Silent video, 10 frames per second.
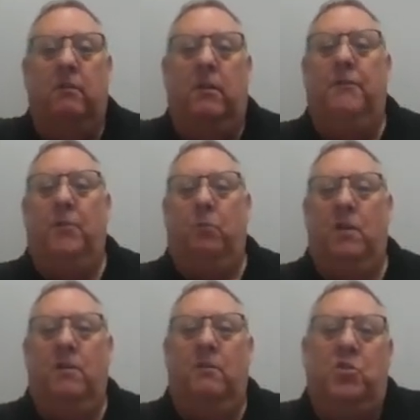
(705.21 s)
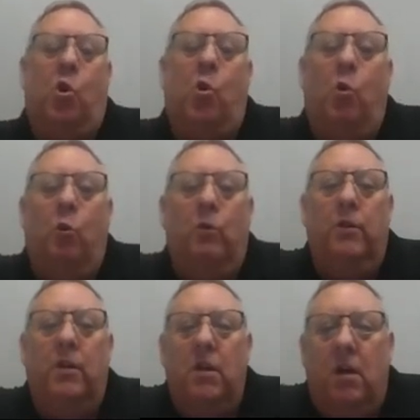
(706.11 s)
If the weather is cold,
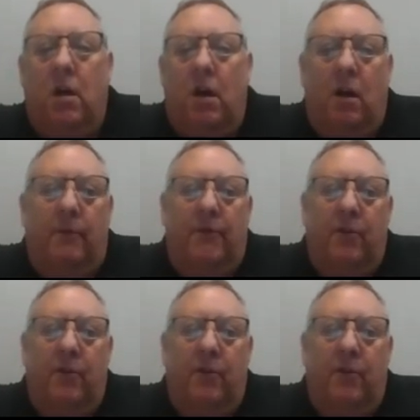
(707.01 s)
if